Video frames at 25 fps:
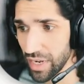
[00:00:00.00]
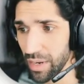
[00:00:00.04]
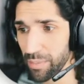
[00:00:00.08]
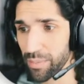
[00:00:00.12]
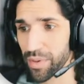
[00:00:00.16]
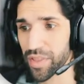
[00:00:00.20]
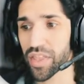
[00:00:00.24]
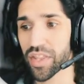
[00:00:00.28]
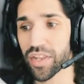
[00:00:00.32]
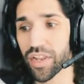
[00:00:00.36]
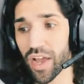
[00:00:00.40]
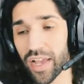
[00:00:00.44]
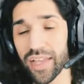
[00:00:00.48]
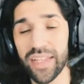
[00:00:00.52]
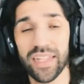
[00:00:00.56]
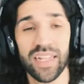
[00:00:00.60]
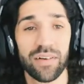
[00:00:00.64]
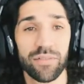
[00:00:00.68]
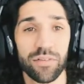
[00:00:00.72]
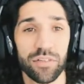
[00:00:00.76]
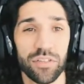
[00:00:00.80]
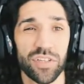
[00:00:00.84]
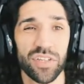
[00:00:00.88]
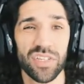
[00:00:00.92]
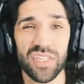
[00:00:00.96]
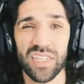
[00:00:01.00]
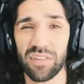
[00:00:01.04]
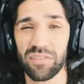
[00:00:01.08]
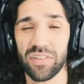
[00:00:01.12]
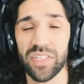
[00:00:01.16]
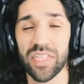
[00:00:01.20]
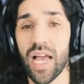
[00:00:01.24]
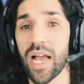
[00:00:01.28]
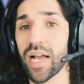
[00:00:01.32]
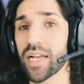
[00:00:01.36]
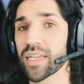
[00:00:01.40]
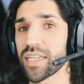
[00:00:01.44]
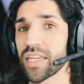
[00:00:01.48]
But the 9th level does give us
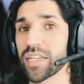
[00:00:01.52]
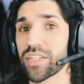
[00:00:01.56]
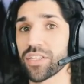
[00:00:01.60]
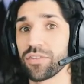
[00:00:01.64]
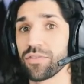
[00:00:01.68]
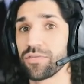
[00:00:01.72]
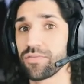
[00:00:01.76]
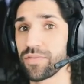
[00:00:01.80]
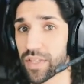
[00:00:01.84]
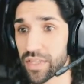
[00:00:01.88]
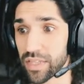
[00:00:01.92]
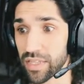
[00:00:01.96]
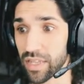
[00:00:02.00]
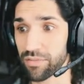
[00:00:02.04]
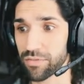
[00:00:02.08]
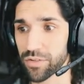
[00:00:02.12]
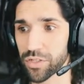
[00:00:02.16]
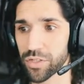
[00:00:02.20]
access to 5th level